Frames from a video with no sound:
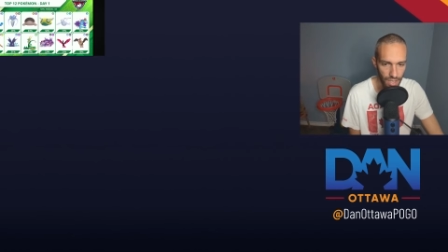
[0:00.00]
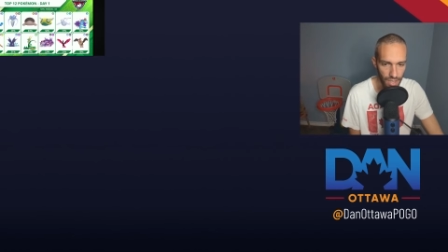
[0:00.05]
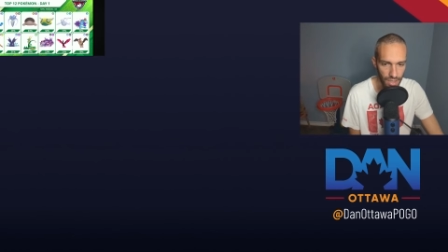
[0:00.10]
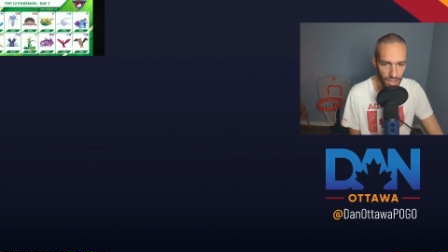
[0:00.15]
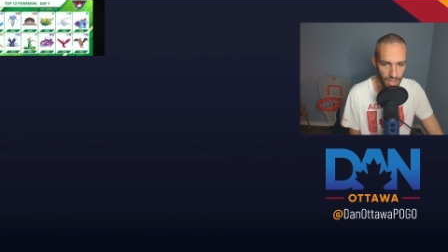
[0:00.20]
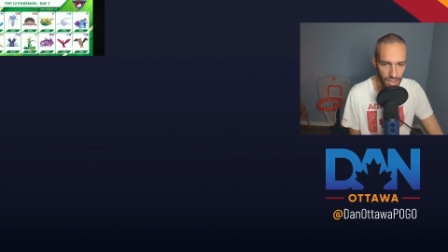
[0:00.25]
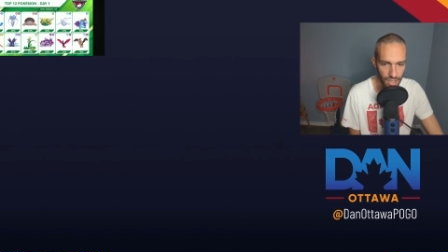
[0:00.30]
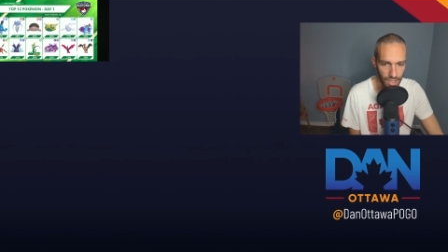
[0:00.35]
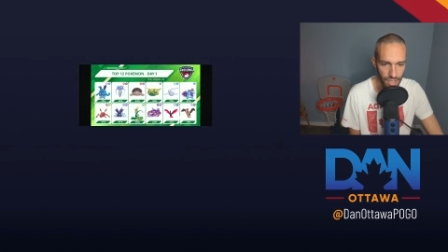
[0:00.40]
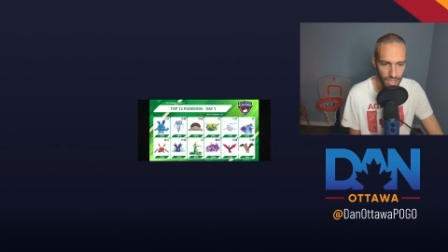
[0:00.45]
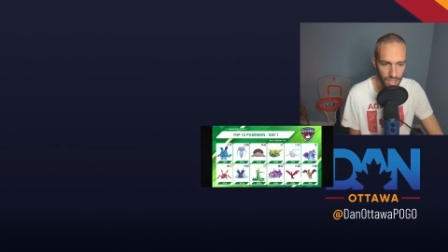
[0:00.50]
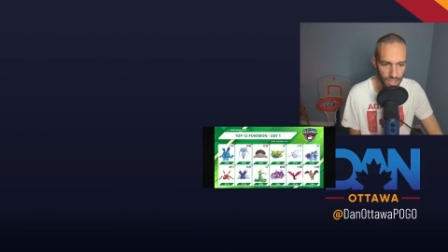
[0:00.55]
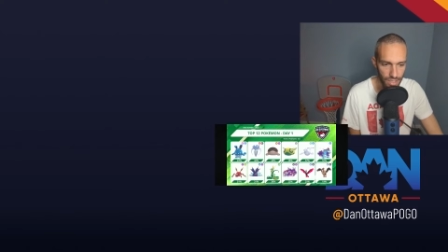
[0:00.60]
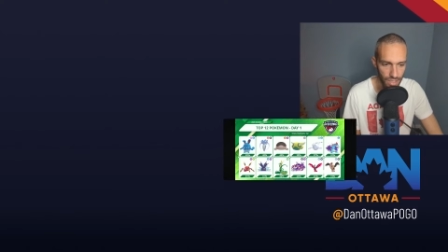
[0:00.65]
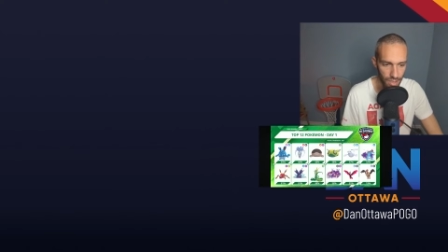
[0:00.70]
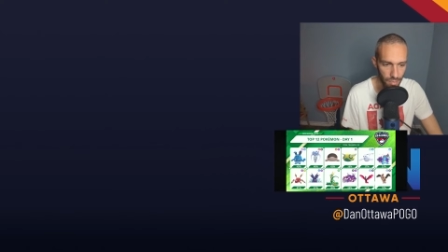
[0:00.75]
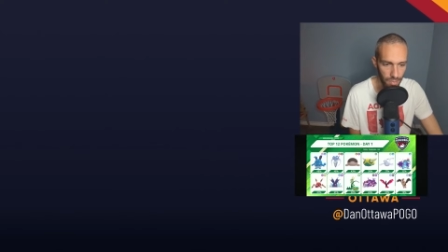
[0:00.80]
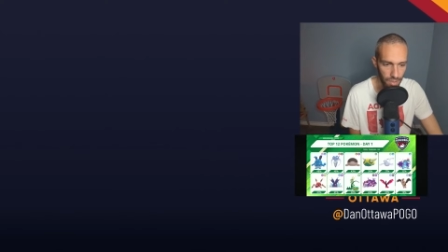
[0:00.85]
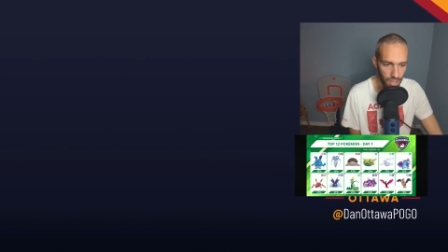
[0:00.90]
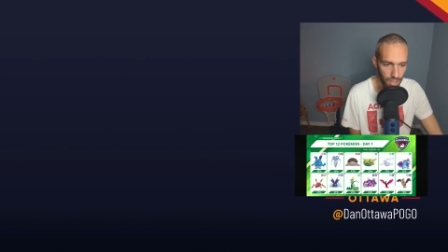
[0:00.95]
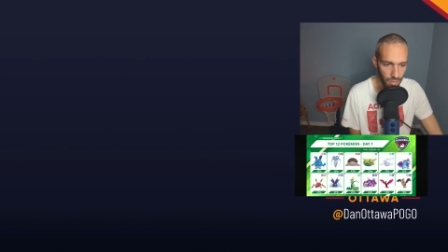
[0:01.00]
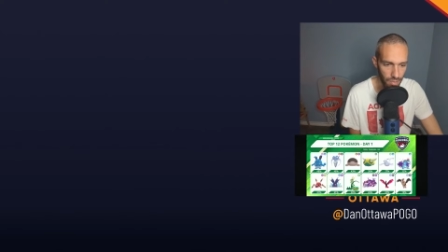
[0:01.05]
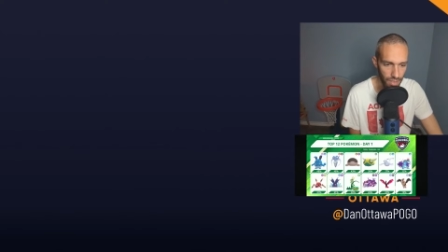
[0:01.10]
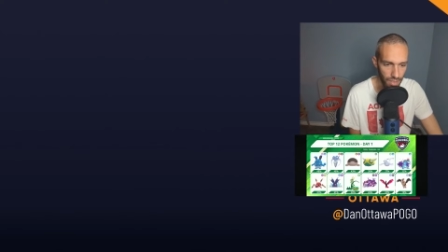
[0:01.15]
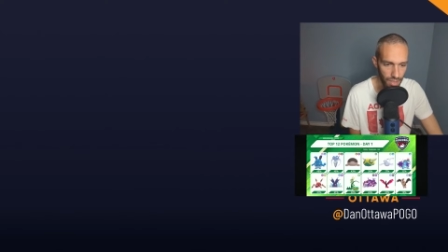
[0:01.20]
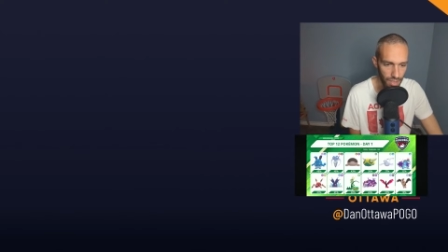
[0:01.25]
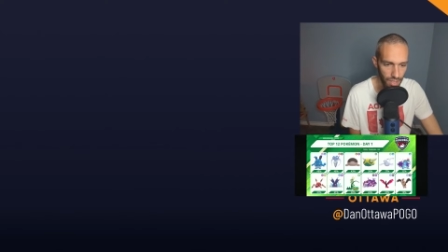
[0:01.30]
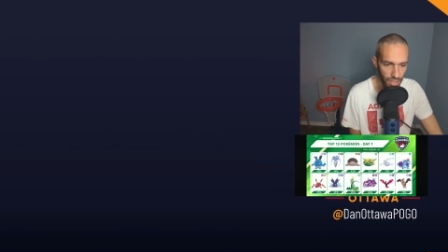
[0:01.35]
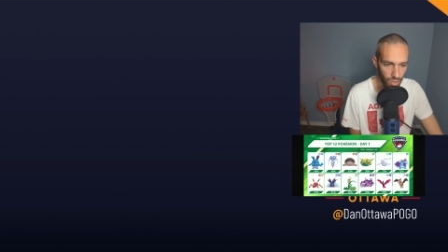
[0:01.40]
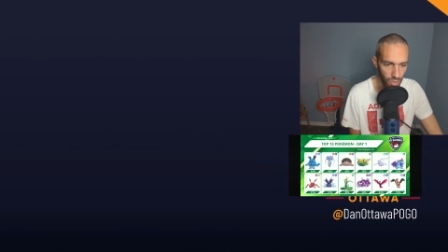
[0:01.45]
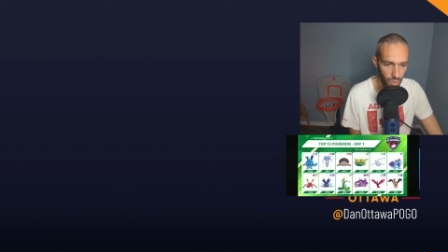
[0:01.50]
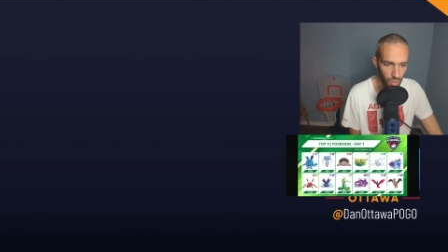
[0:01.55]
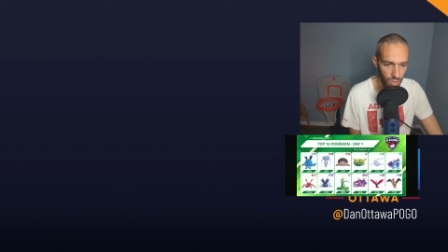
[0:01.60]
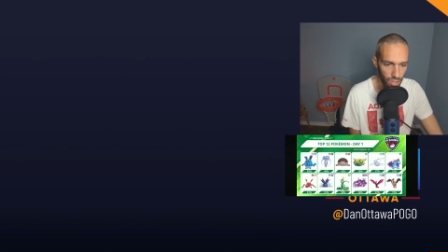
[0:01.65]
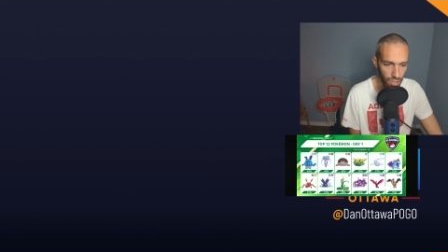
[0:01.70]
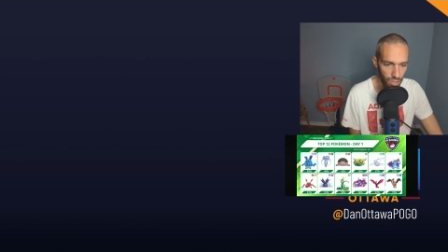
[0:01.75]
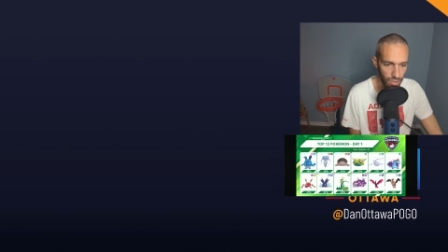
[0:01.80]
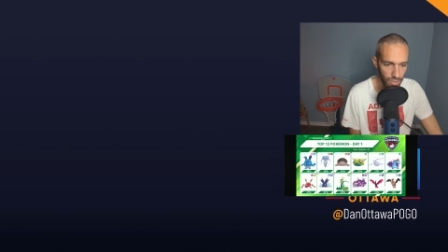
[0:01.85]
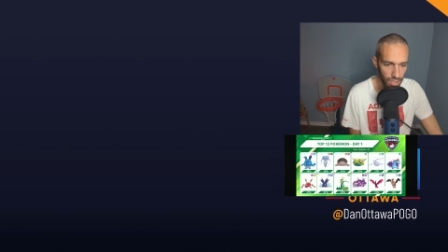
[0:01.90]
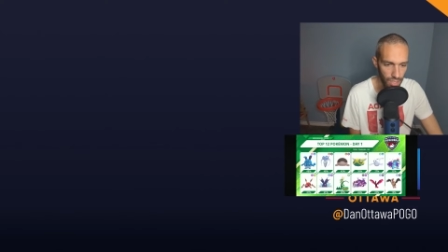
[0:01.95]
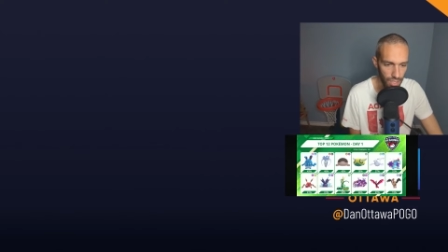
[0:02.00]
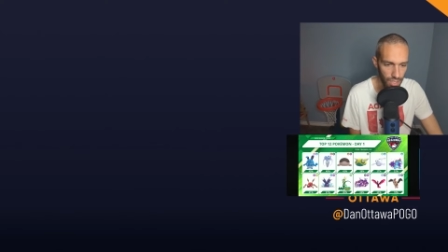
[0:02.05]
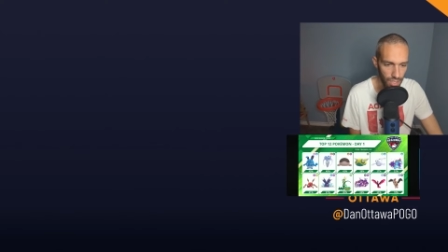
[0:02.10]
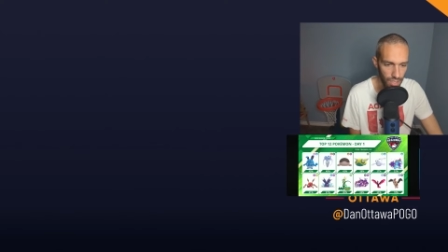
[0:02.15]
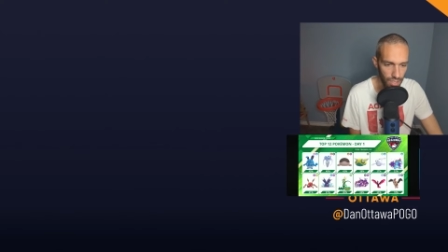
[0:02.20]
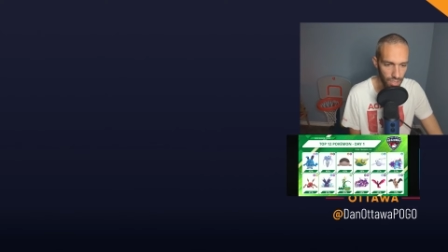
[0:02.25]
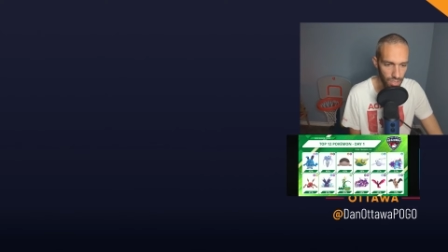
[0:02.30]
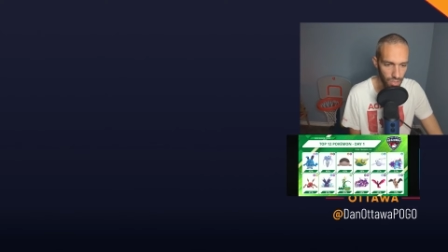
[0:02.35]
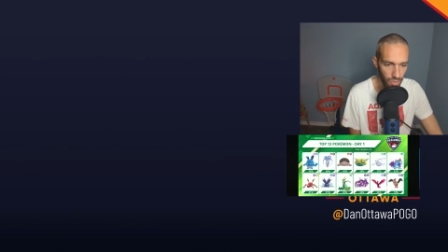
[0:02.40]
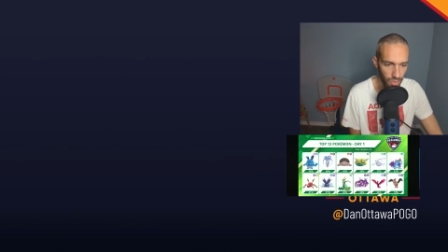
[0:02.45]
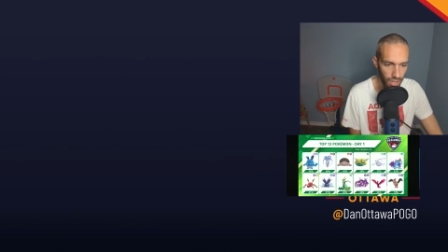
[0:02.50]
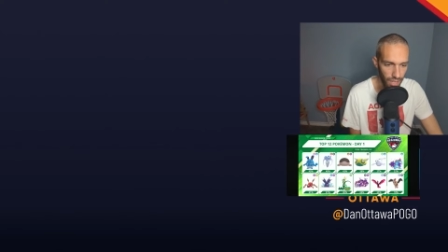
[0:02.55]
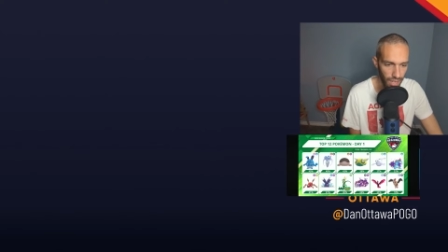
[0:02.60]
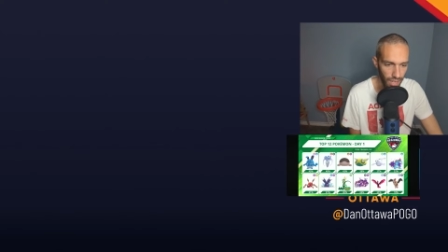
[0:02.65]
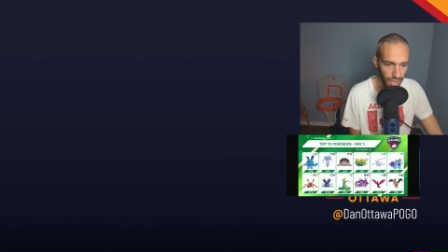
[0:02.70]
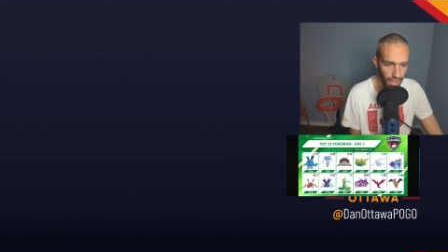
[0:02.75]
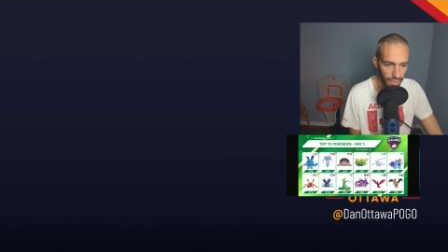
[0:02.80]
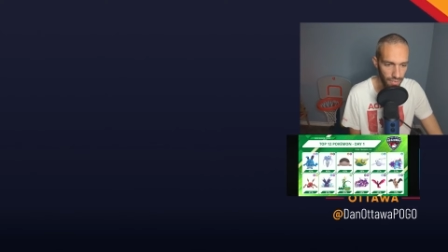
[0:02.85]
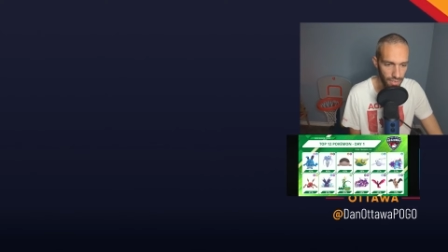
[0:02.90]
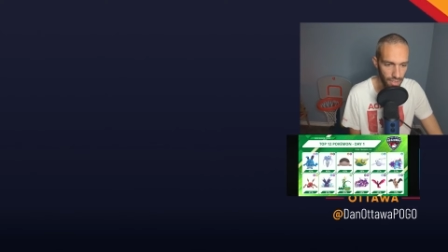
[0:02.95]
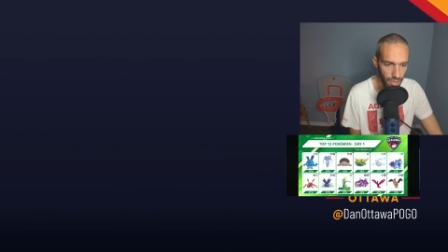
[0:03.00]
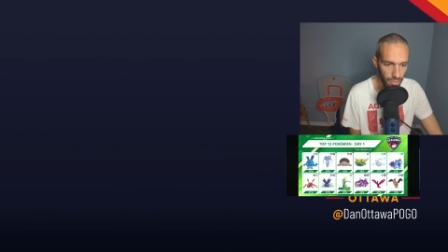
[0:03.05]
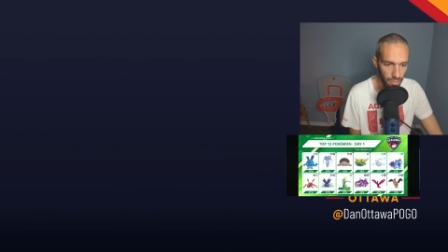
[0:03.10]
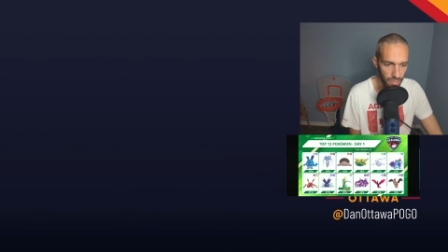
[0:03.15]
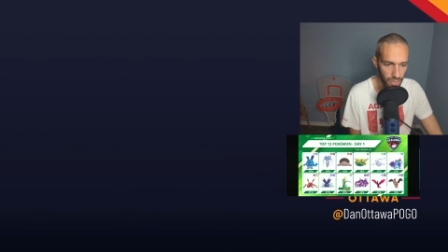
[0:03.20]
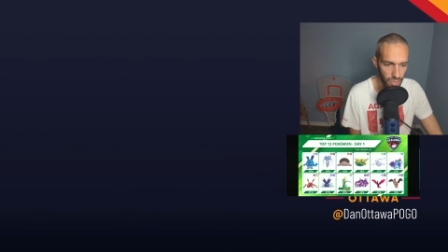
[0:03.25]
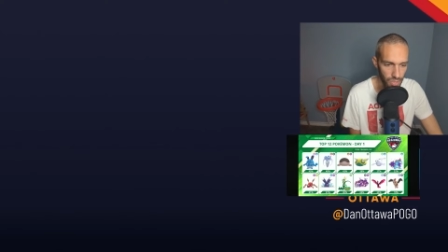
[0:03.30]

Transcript: these and put them in the corner over here so I have them